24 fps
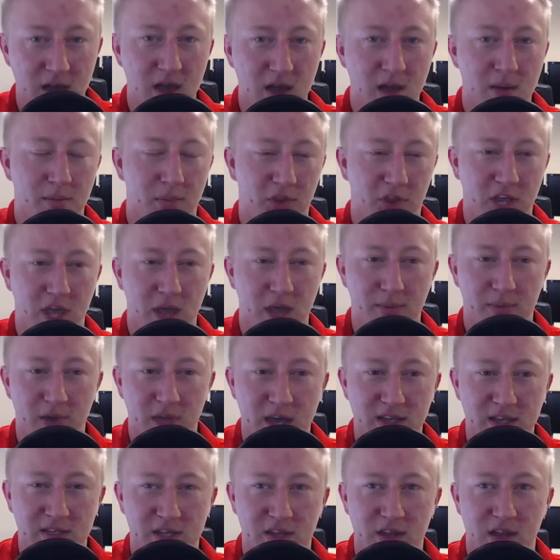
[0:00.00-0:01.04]
But the NBA
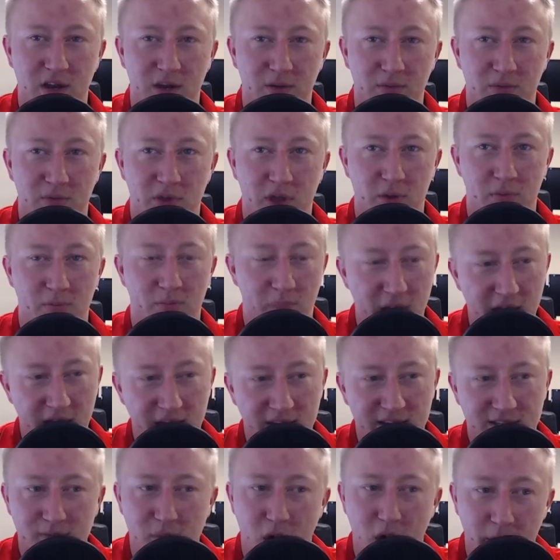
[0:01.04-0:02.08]
is in their
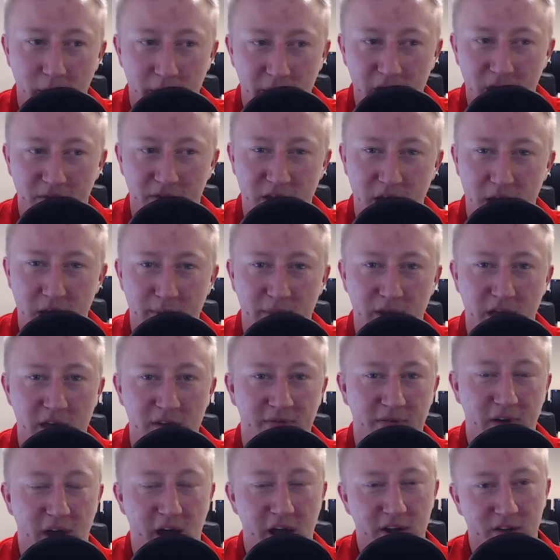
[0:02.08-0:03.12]
biggest moment of the NBA
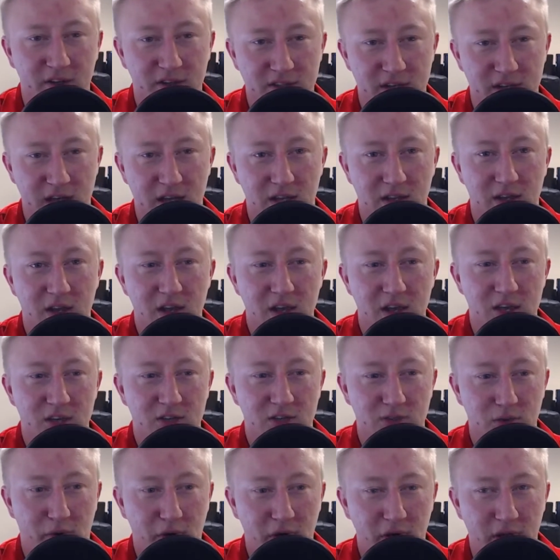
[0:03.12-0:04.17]
Finals, and
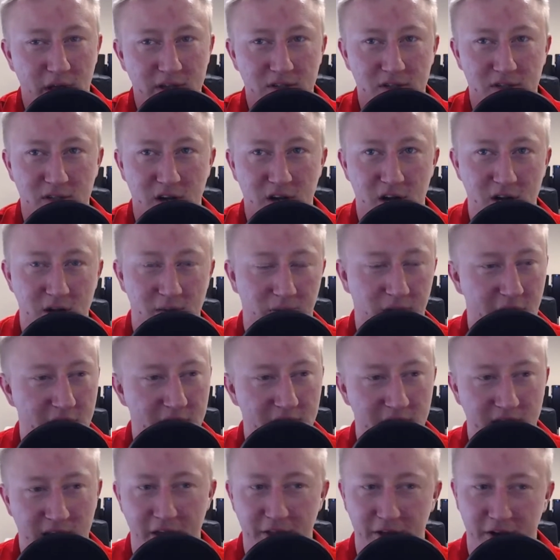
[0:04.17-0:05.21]
storylines are starting to blend
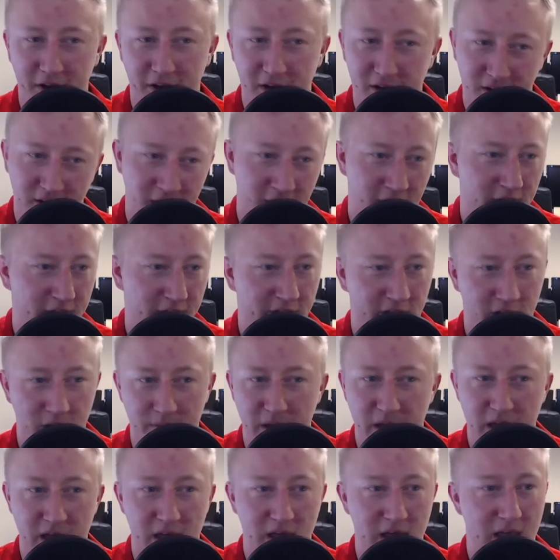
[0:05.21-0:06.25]
together a little
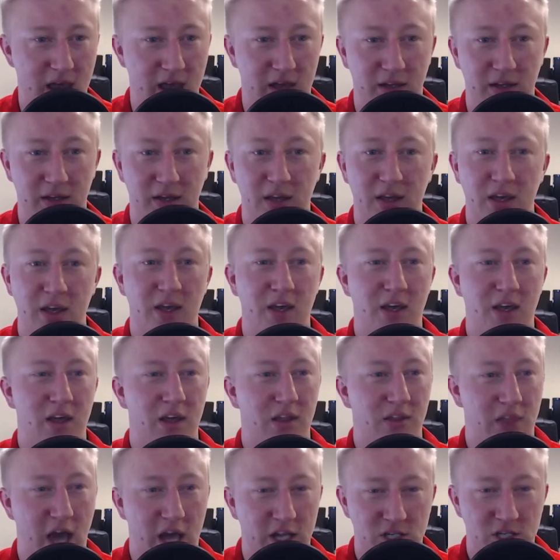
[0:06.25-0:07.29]
bit. And
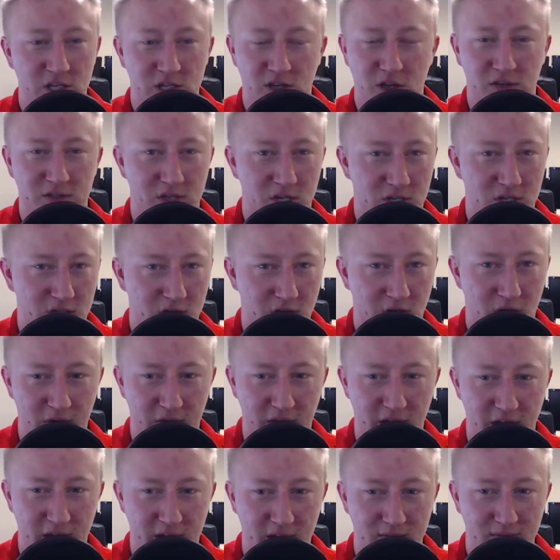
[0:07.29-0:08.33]
that just goes to show
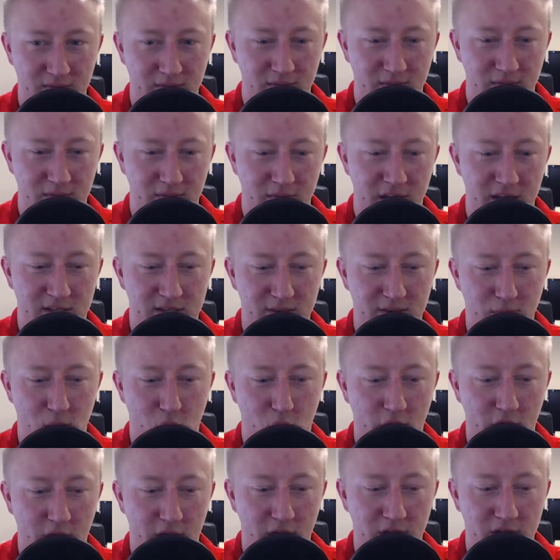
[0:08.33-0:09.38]
that it's
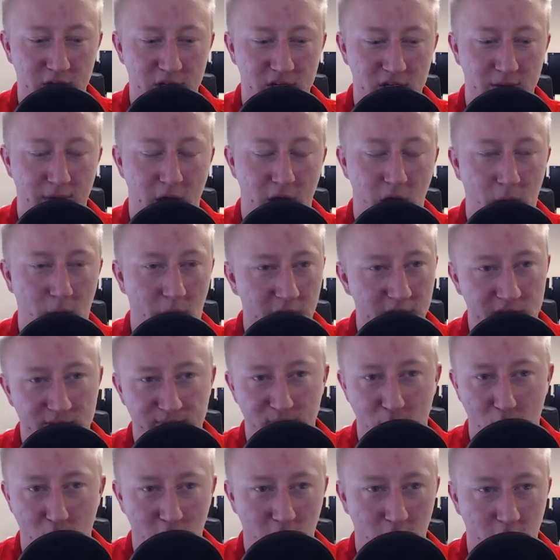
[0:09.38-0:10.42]
more than just about one
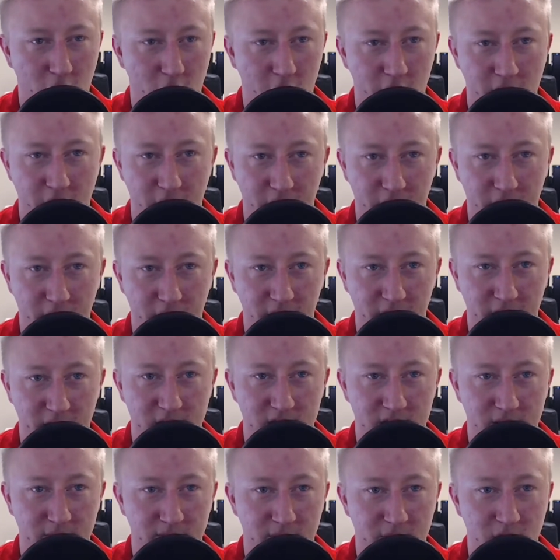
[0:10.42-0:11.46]
sport or another.
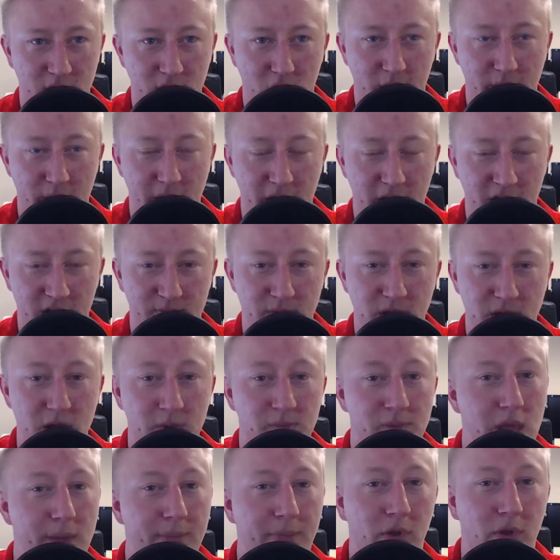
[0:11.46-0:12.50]
It's about us being
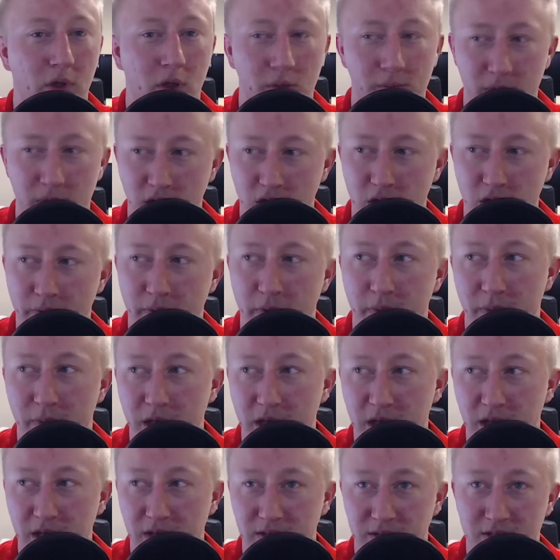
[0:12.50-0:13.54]
people and being human
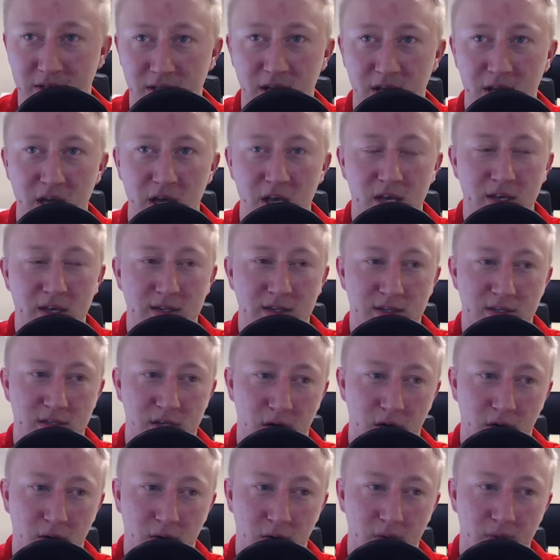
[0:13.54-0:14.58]
beings.
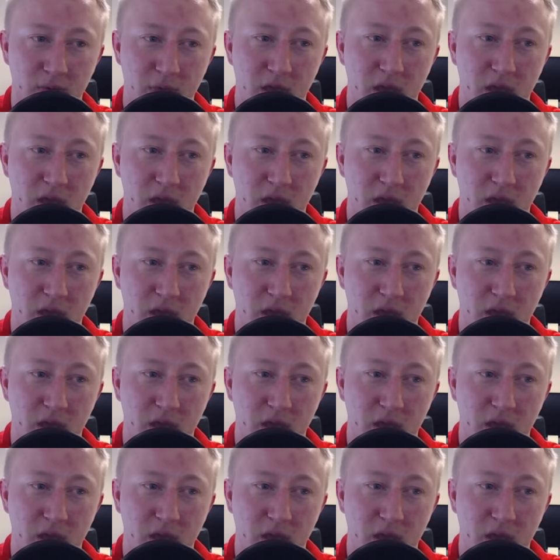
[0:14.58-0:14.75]
So